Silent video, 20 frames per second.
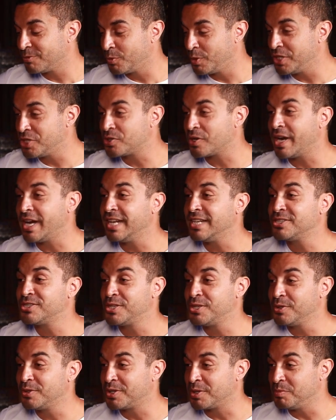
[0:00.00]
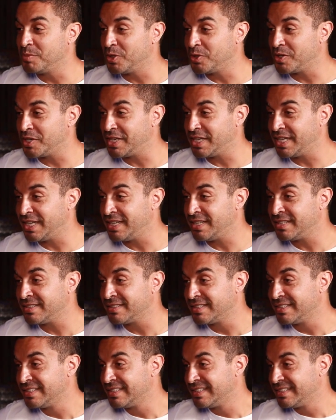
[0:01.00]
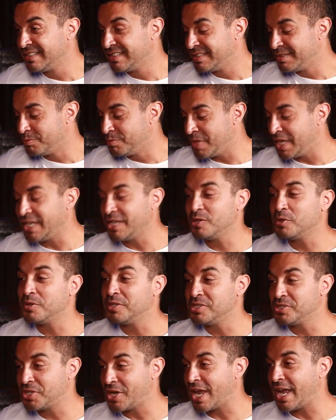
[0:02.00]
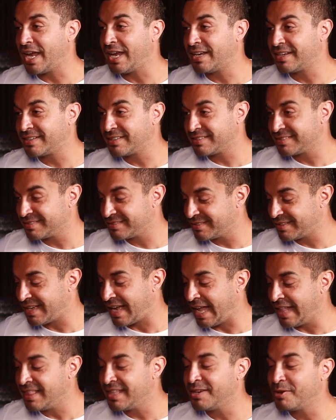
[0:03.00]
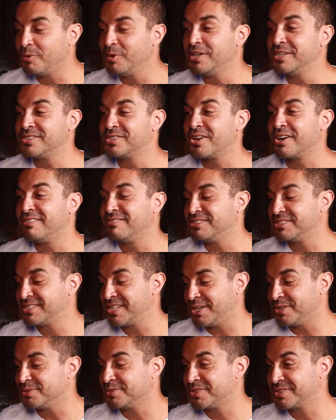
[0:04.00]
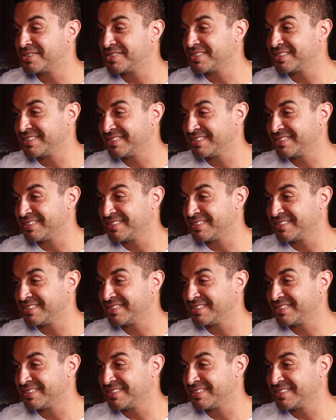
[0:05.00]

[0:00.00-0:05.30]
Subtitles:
We Trade HQ community, me, you, and Jake. I think we deserve a toast.